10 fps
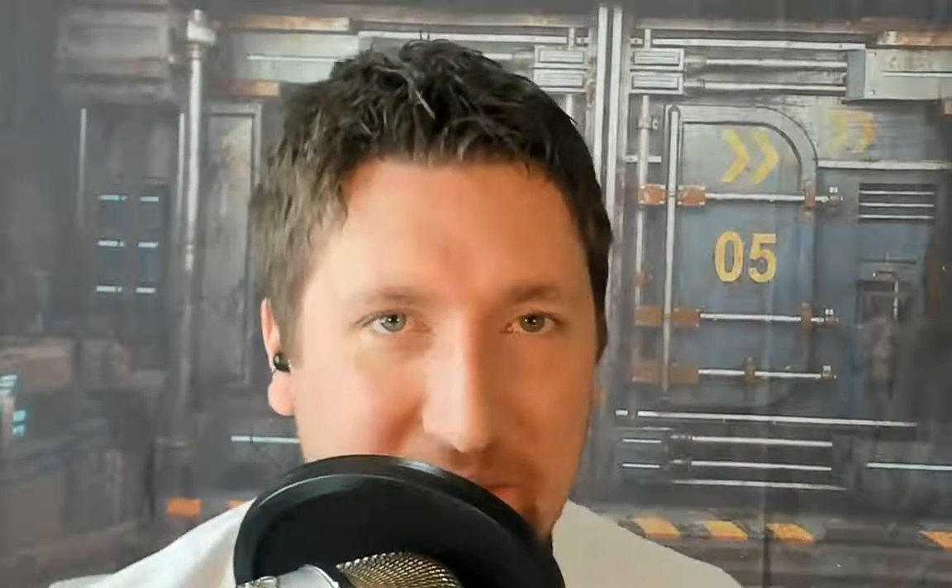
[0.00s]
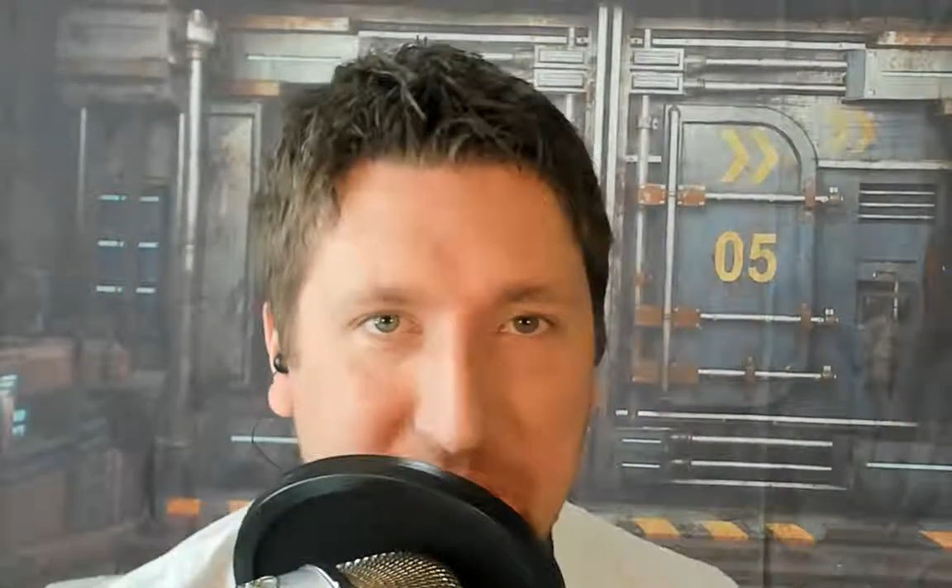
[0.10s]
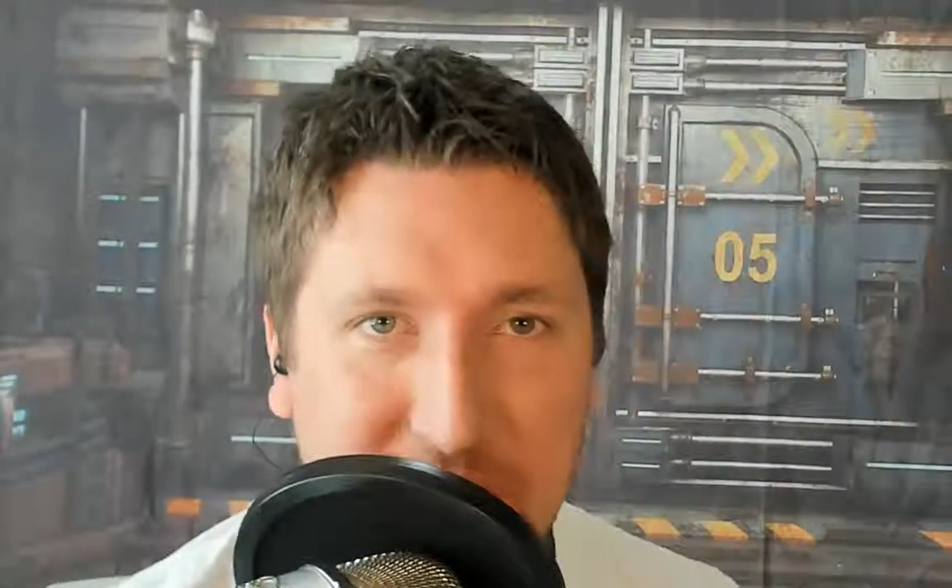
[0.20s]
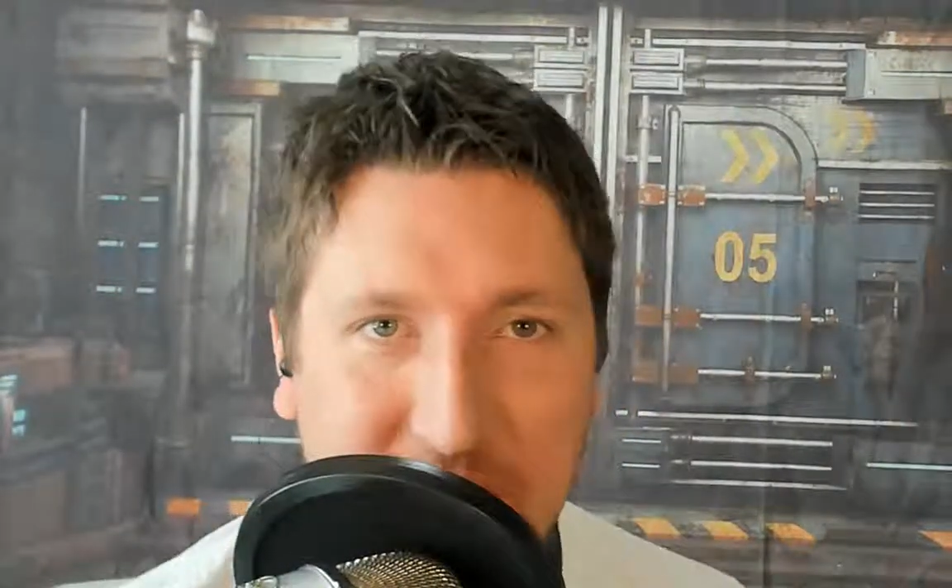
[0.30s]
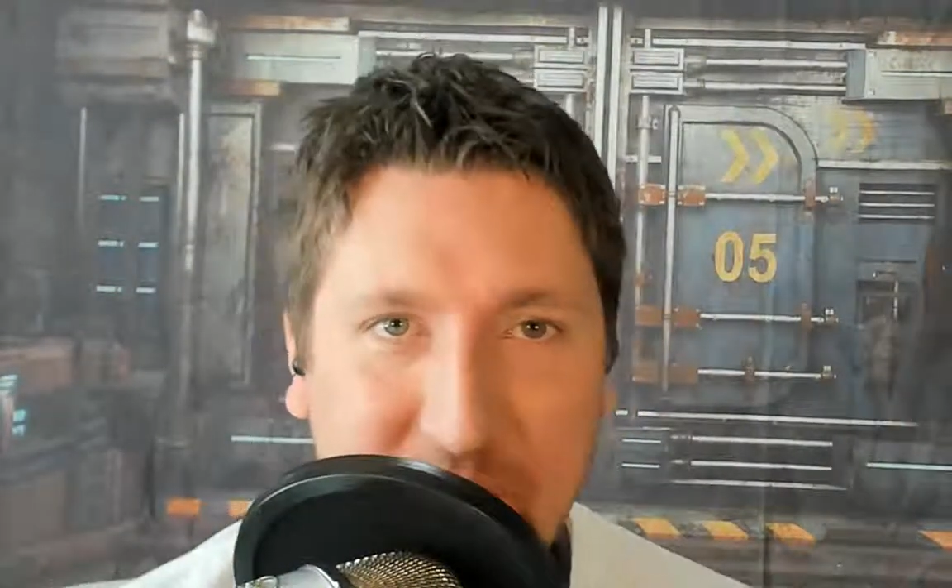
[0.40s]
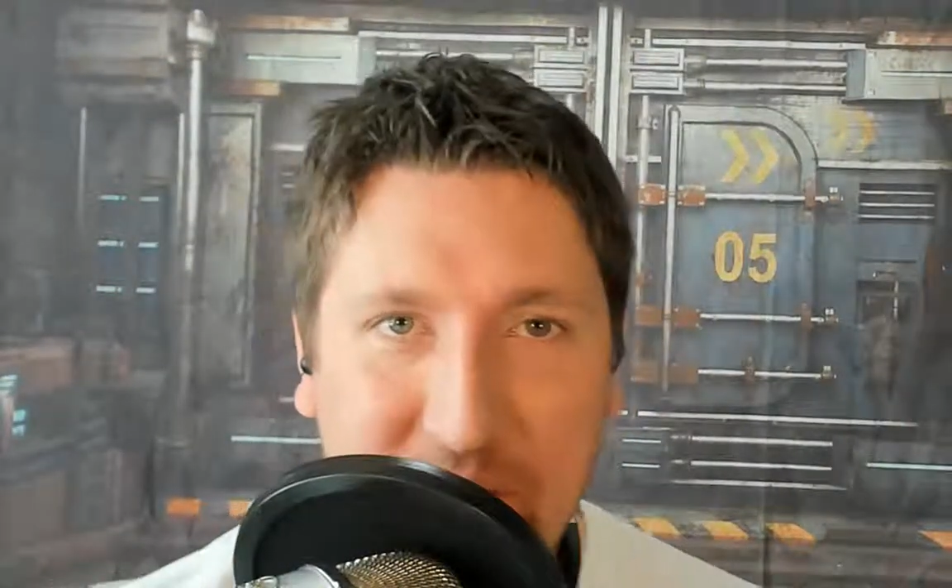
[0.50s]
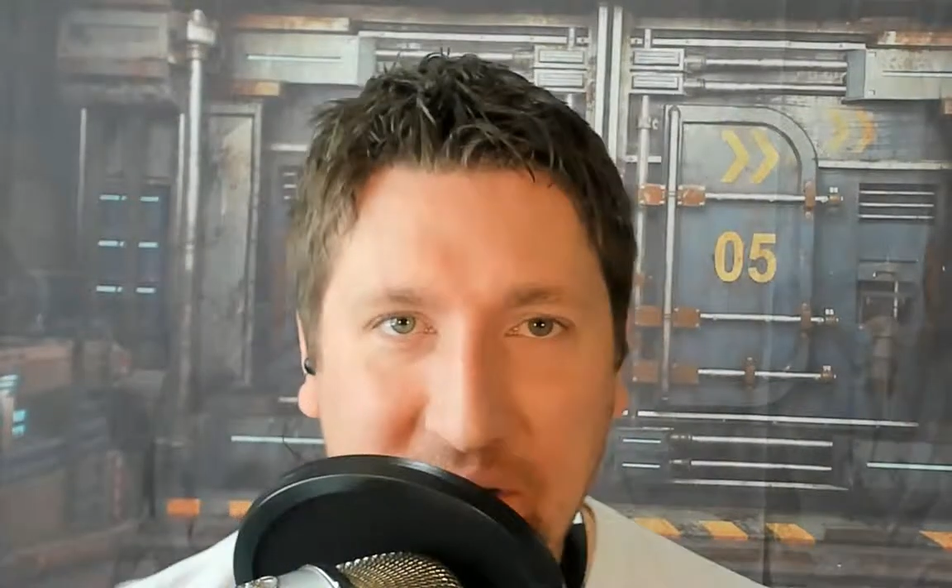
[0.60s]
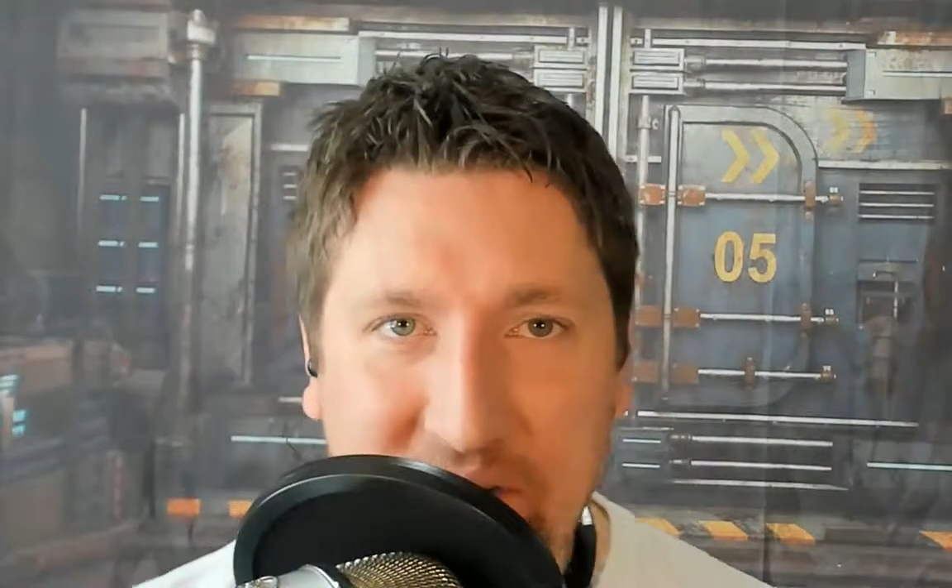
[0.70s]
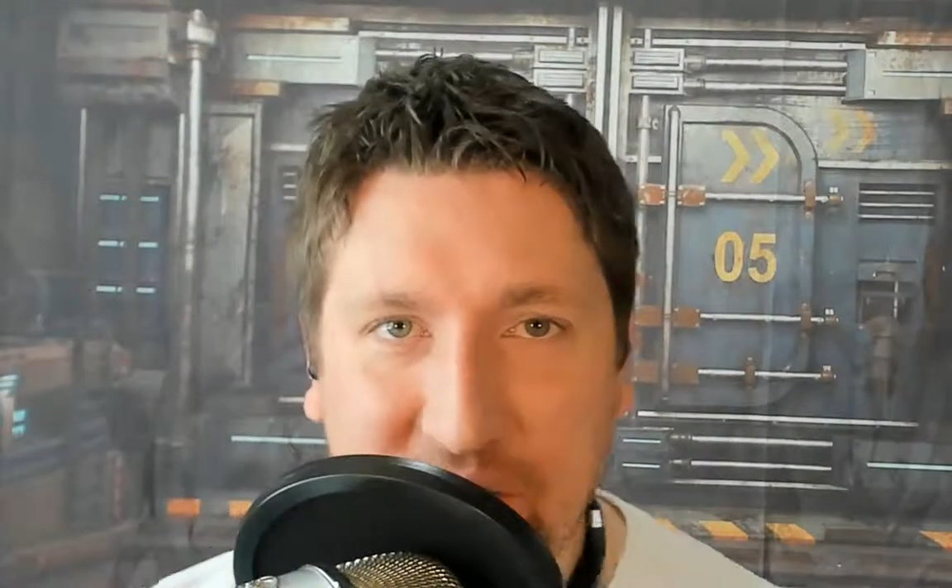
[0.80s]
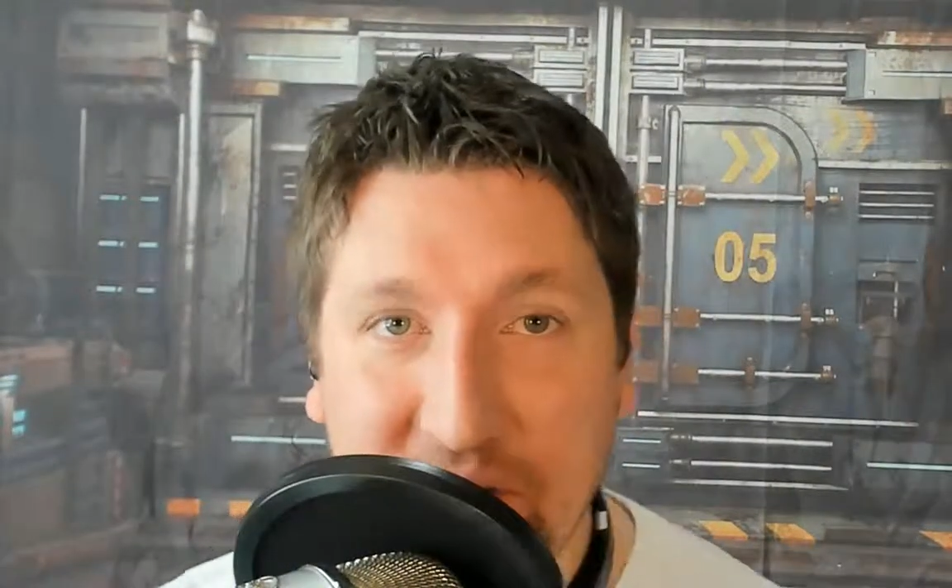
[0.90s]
subscribe button.